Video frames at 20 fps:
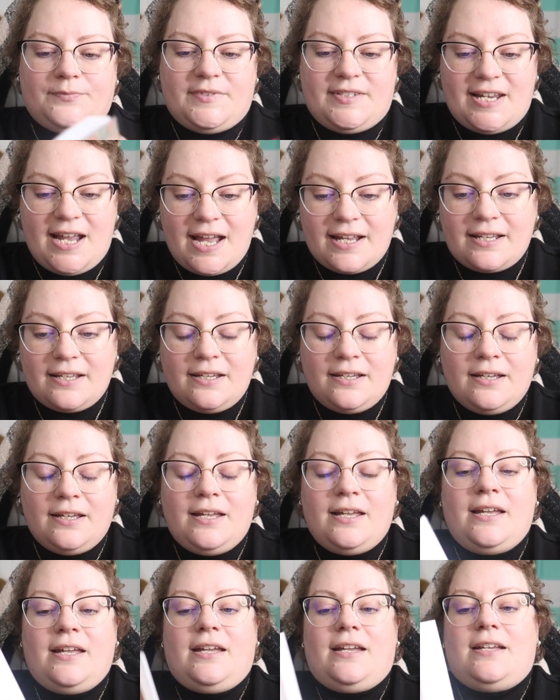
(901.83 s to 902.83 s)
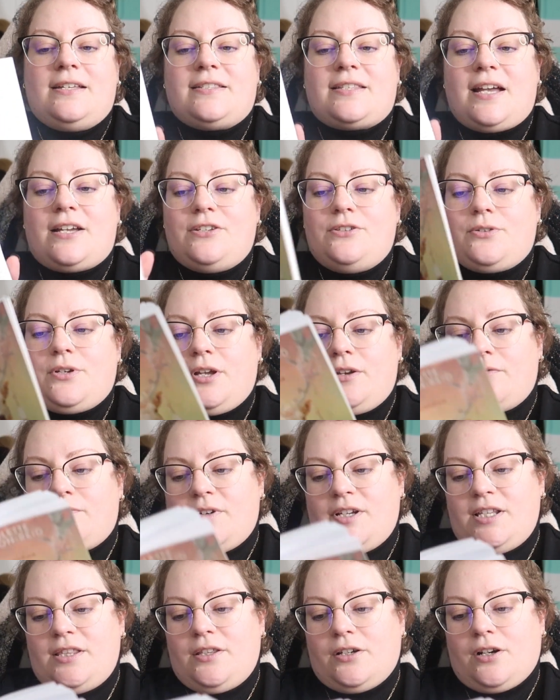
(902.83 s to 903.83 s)
deck is that you can
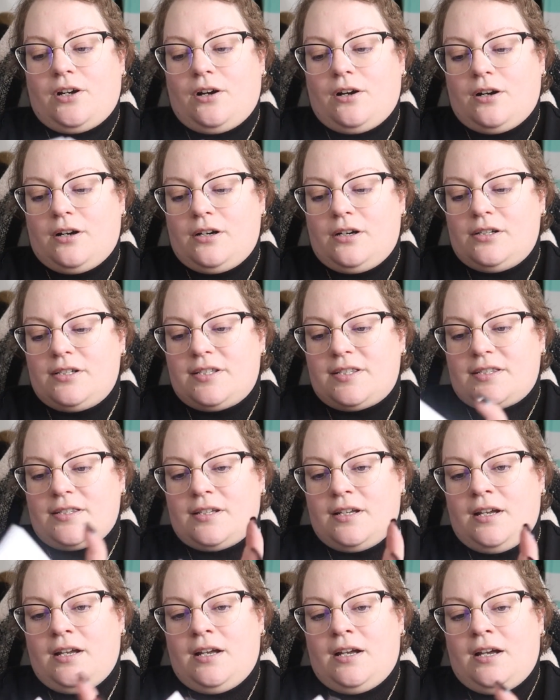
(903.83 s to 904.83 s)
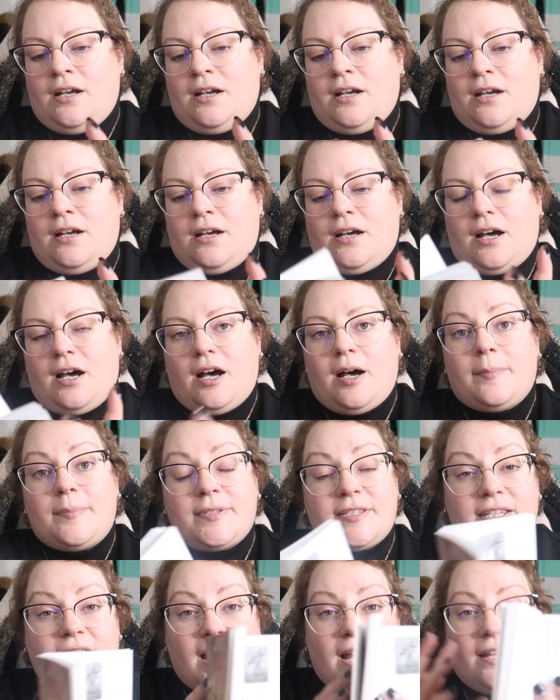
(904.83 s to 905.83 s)
read the cards
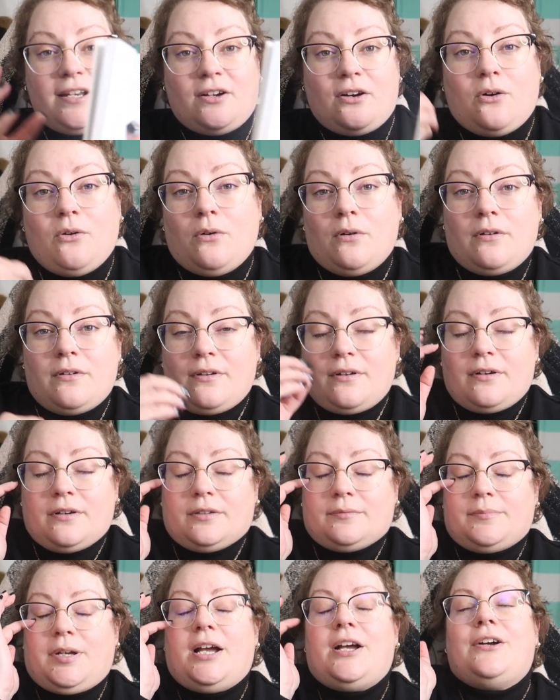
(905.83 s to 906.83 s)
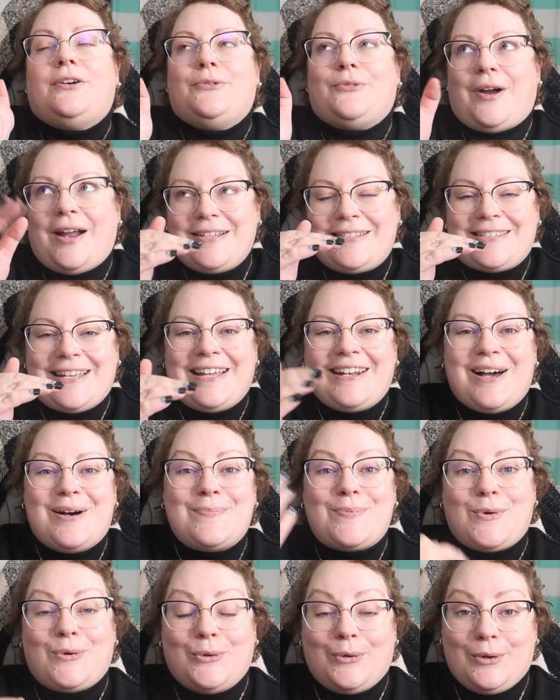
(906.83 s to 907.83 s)
upside or right side
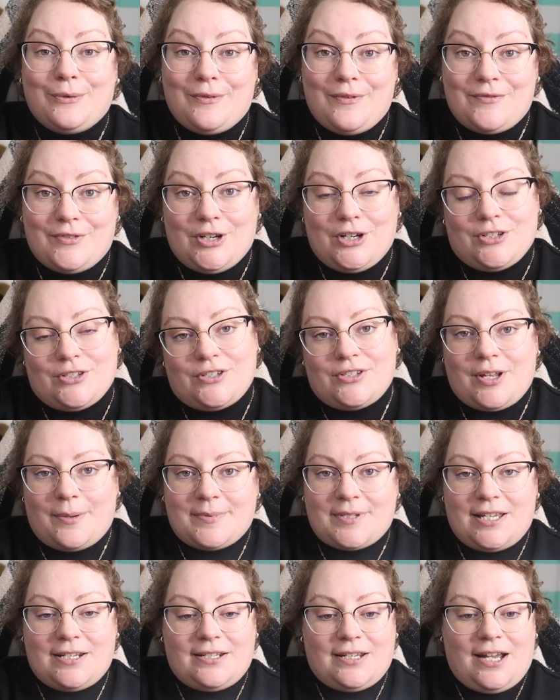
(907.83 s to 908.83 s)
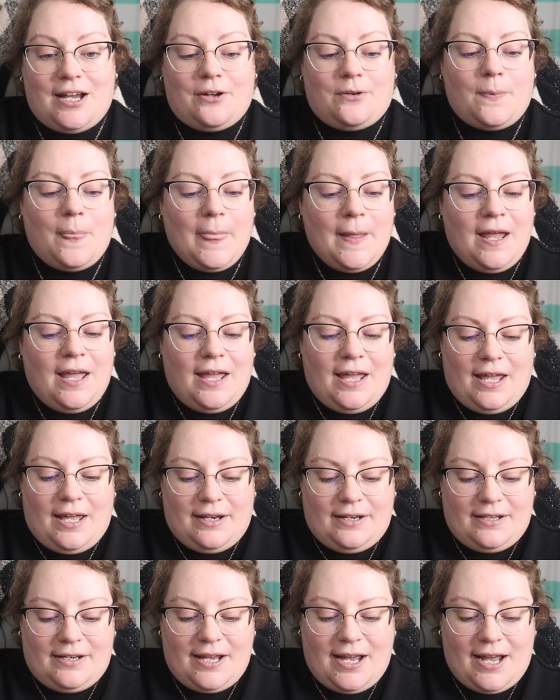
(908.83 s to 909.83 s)
up or reverse upside down.
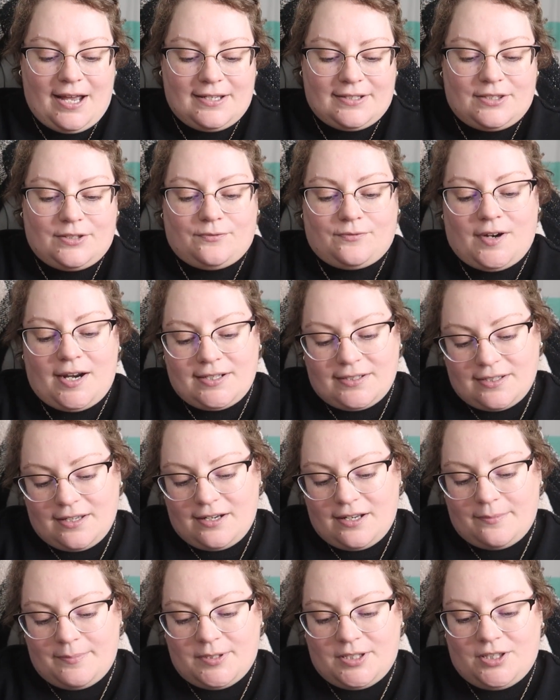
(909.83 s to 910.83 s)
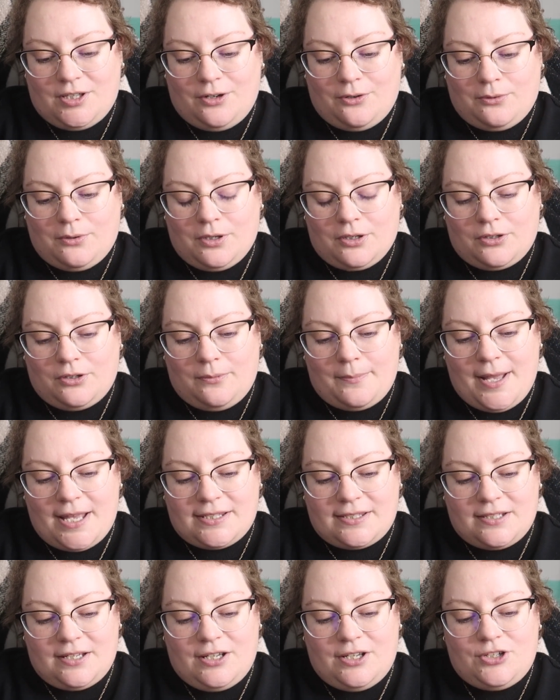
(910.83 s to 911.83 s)
And it has right side up is the oracle
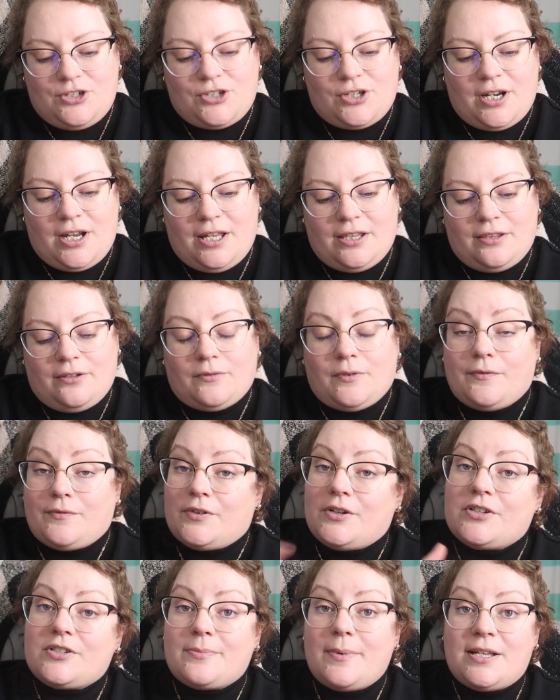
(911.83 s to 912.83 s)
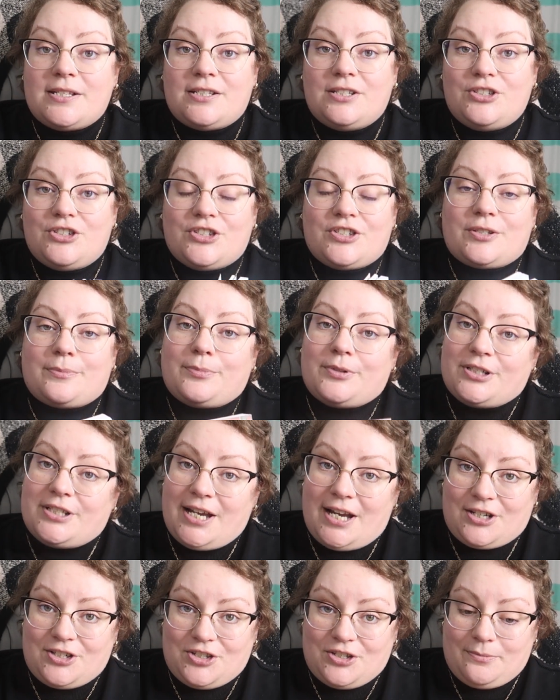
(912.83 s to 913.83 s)
message and the reverse message is a
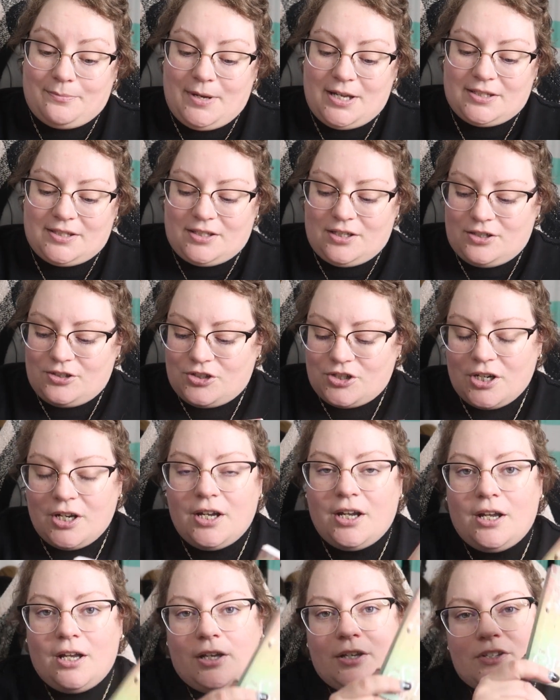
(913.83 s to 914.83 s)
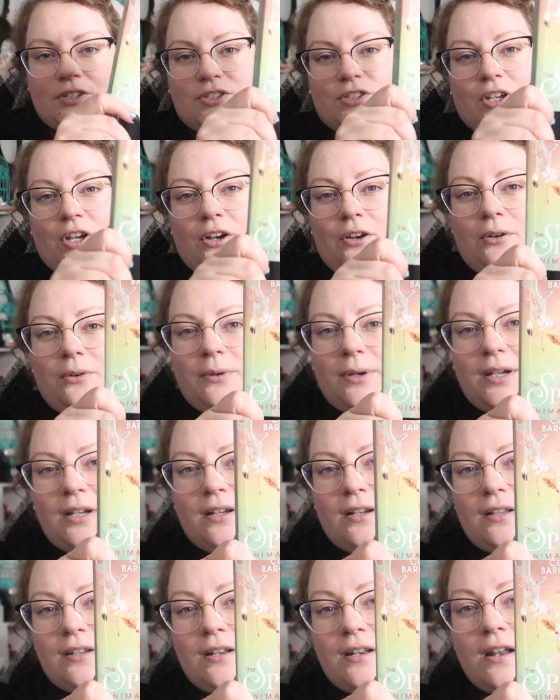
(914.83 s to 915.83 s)
protection message. So
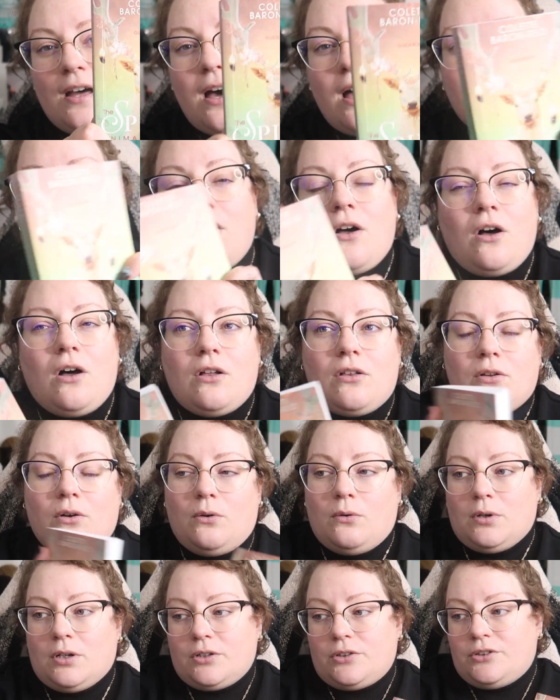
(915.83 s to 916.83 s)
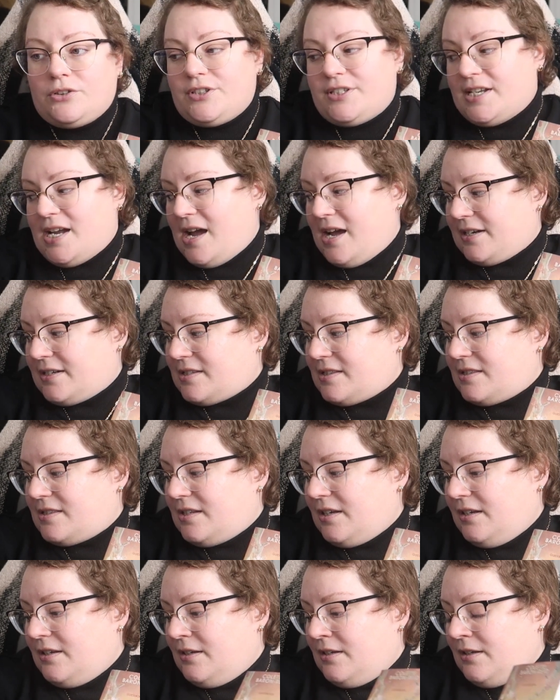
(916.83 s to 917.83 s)
not all oracle decks